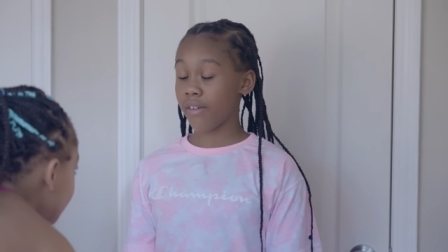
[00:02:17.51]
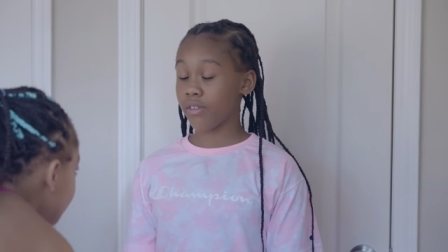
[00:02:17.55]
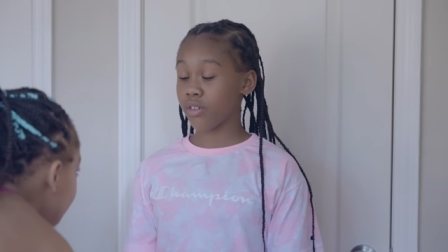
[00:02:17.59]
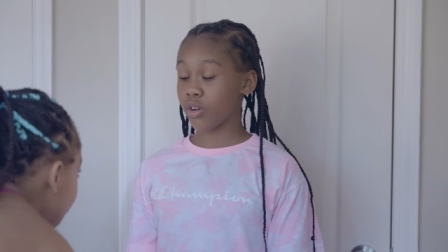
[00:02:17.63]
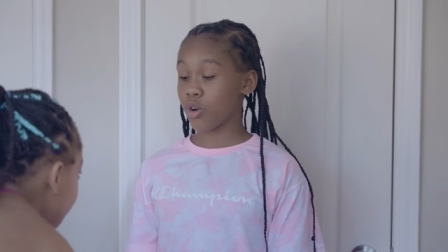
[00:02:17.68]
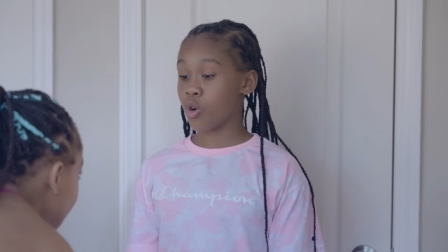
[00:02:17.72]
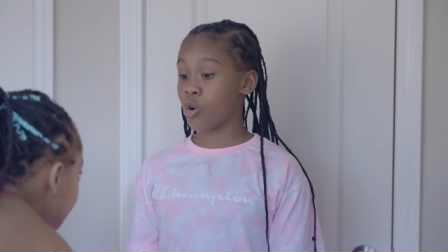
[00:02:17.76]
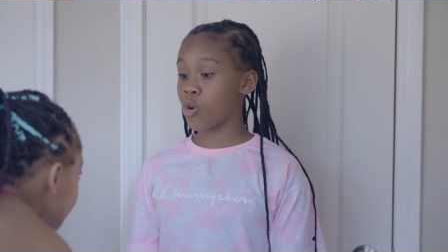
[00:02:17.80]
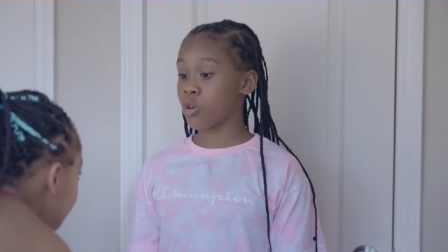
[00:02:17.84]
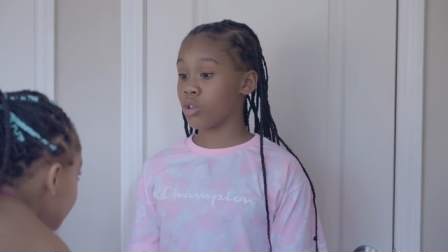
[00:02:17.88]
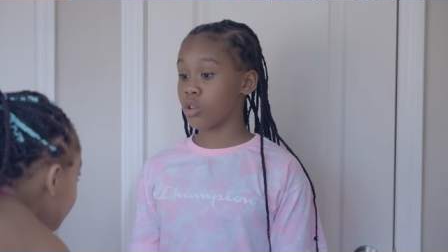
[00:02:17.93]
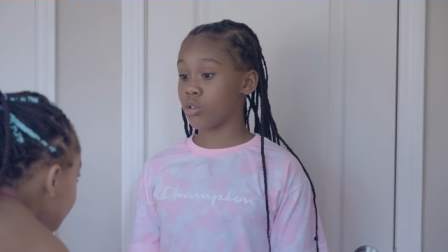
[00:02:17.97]
the
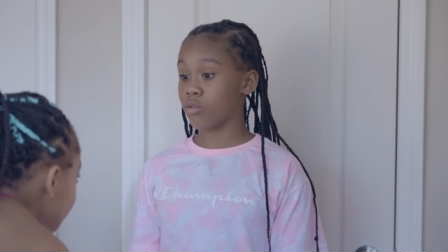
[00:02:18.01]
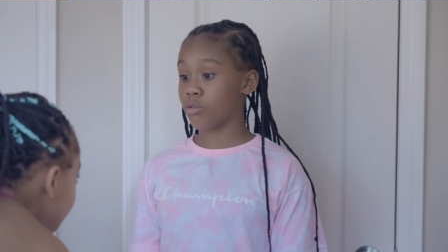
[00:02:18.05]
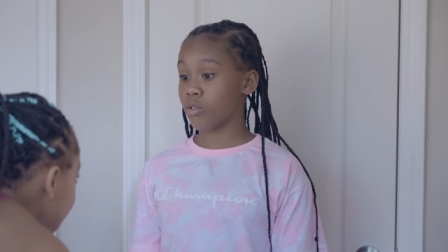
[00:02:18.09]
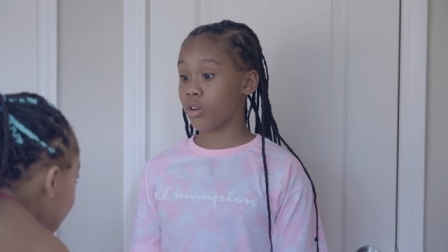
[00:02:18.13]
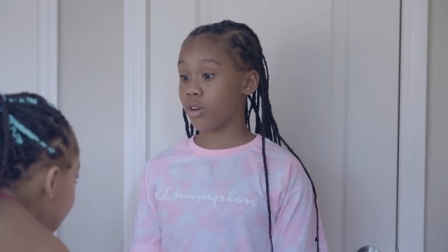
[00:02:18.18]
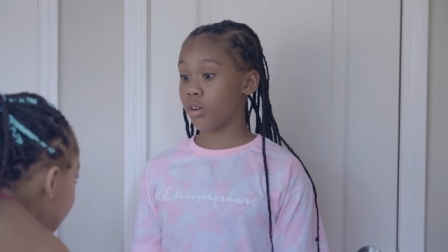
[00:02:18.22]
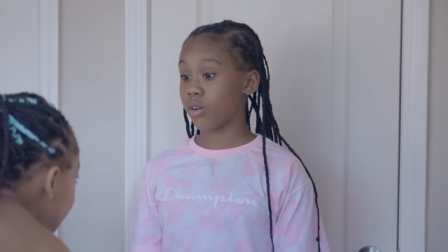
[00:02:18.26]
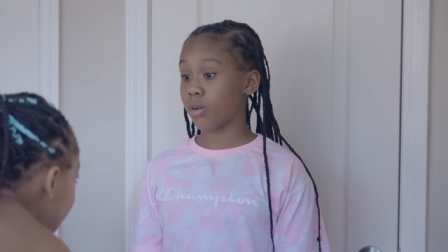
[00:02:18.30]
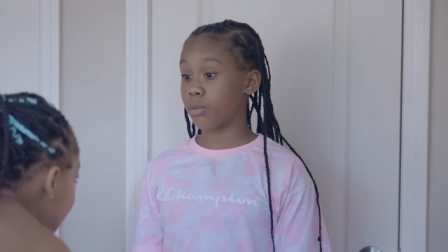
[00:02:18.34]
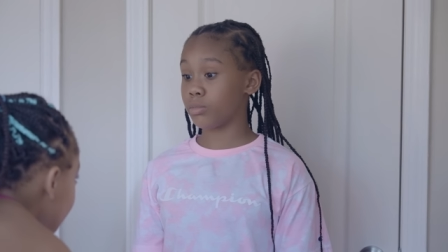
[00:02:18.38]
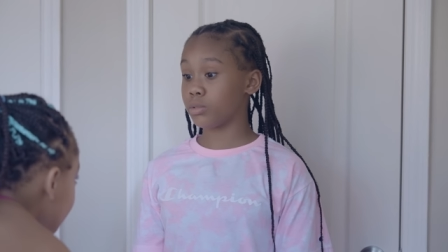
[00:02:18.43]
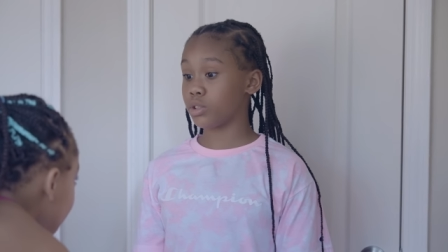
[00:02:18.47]
cooler
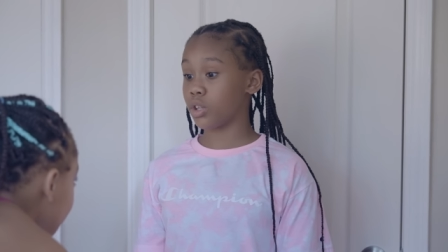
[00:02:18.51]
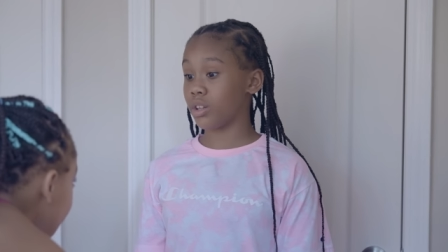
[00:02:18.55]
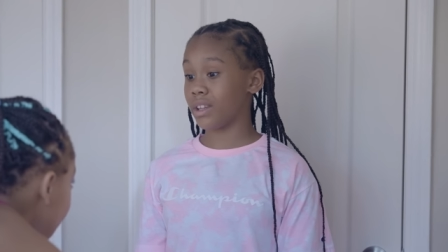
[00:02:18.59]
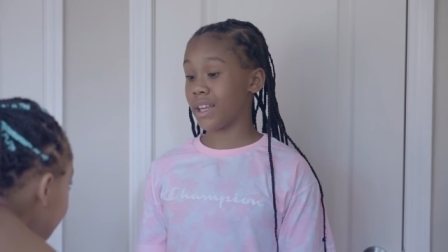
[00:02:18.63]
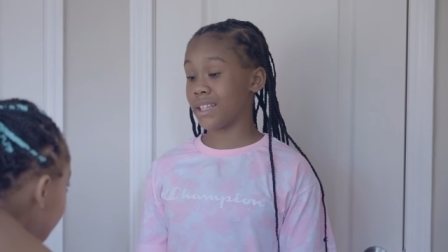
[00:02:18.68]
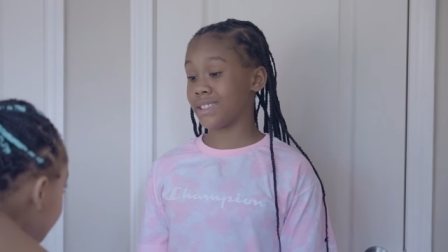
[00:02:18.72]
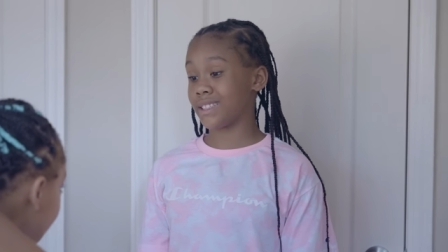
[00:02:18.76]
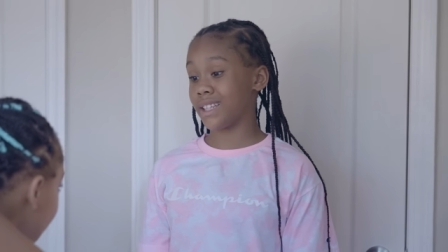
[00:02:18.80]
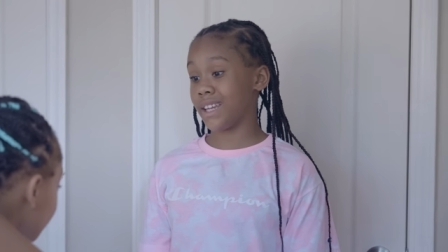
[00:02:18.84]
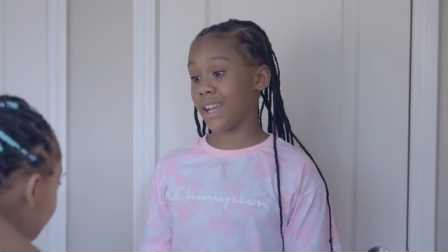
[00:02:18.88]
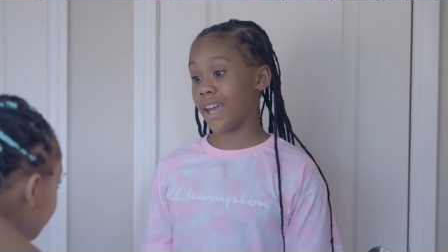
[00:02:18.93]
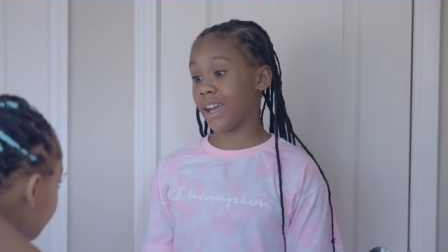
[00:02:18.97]
room, so
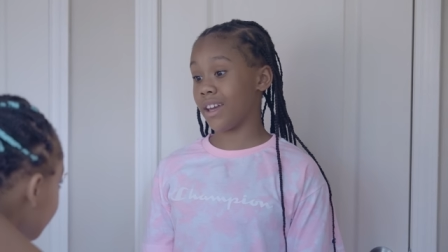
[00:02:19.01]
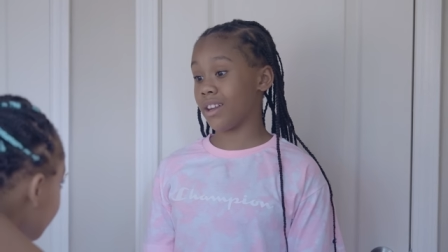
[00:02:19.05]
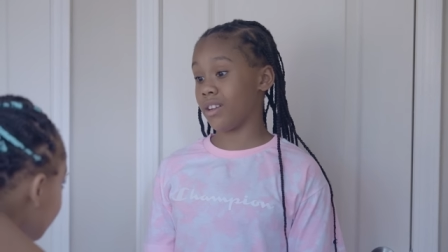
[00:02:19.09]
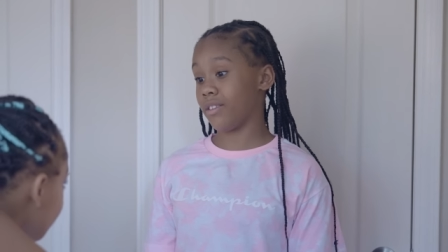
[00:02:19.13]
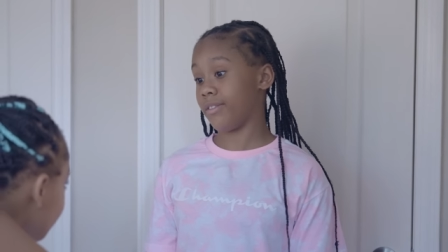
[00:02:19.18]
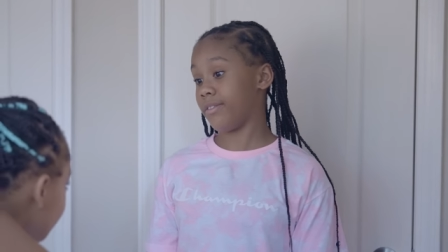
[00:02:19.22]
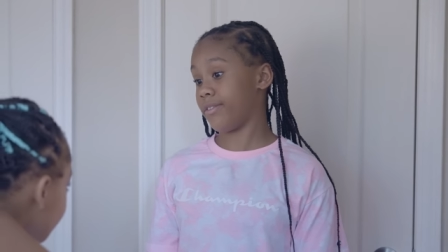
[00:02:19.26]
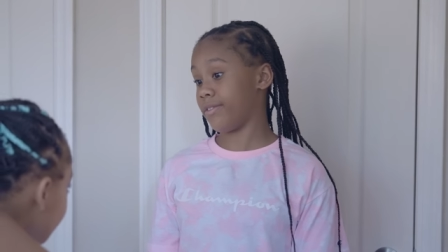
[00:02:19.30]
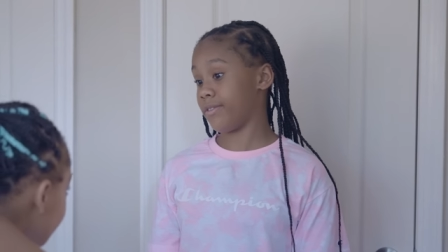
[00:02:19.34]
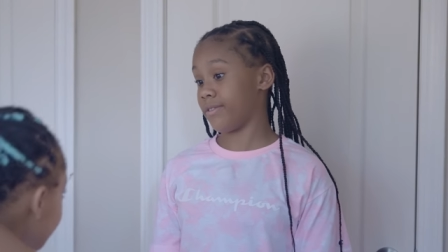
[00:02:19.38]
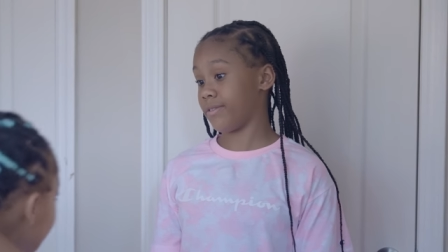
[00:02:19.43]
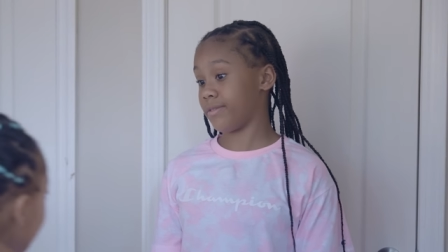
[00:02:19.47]
that's a
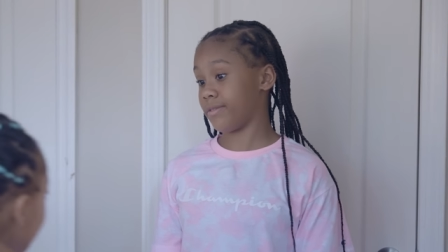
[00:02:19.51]
negative.